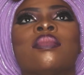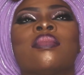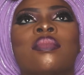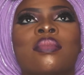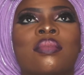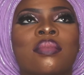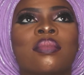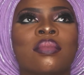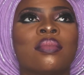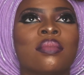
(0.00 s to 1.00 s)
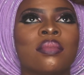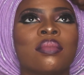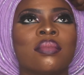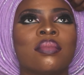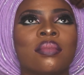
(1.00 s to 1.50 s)
in. If your hair is
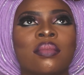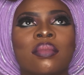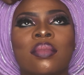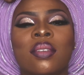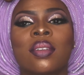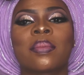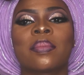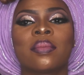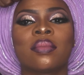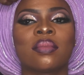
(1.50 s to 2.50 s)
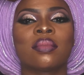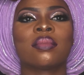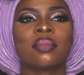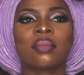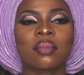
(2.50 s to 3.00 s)
long, you don't want it dropping
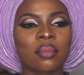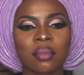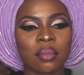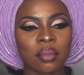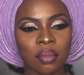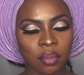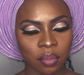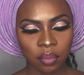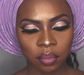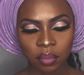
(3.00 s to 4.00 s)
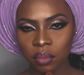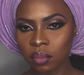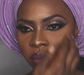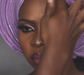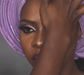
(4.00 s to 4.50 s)
down your back because it
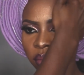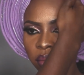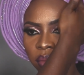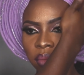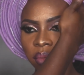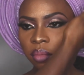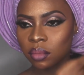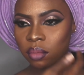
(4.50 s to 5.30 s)
alters the beauty of the gele,